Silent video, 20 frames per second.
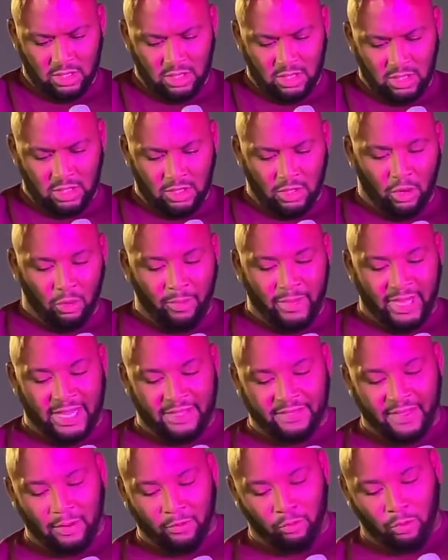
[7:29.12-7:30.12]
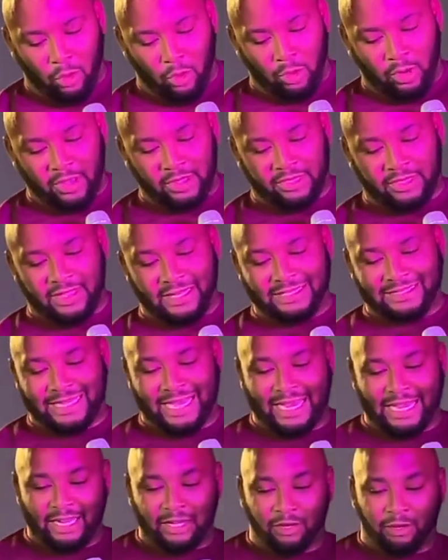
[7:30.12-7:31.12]
No man that warreth
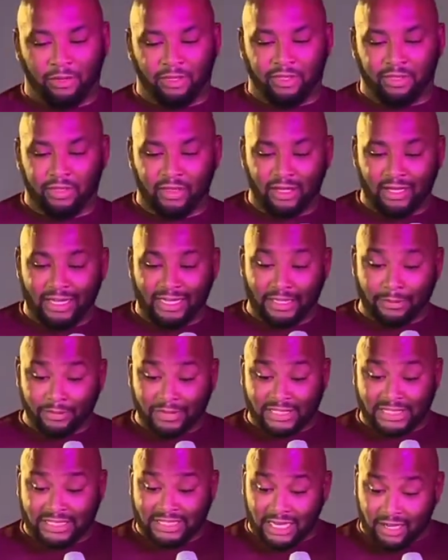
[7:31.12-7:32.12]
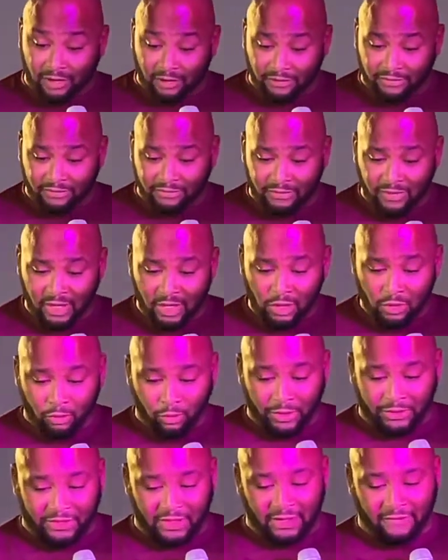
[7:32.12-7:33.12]
entangleth himself
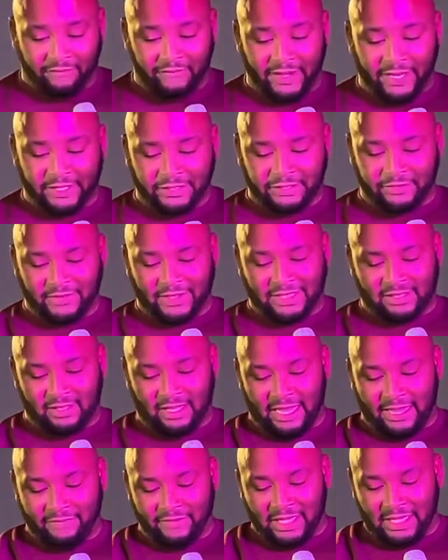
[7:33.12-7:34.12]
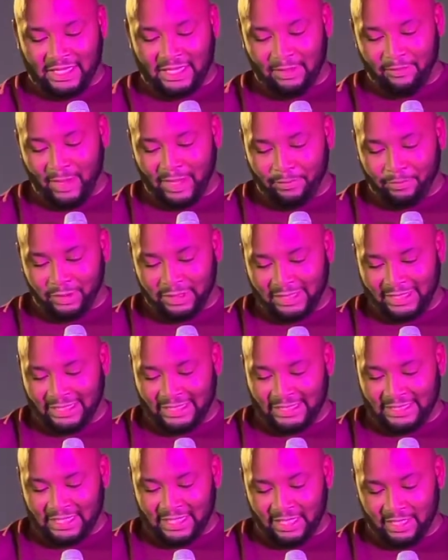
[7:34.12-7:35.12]
with the affairs of this life, that he may
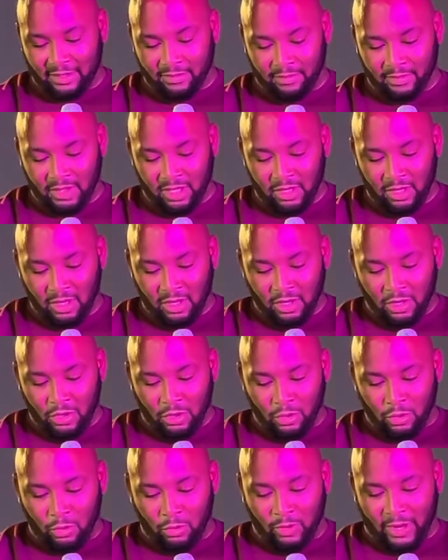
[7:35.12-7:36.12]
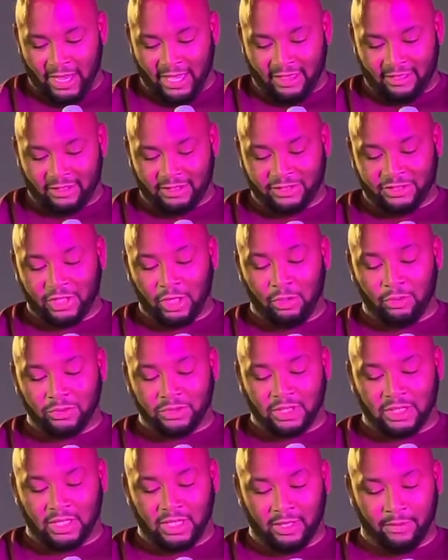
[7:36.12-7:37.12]
please him who hath
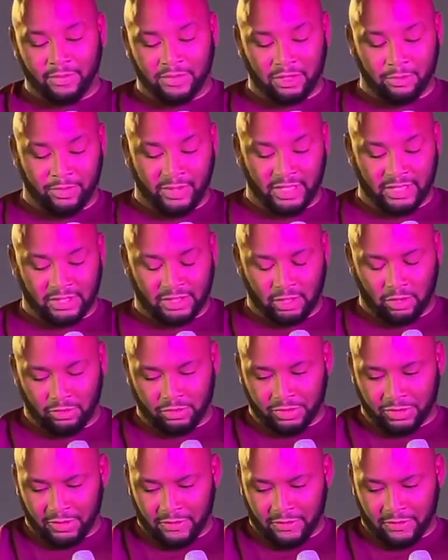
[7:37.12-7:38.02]
chosen him to be a soldier.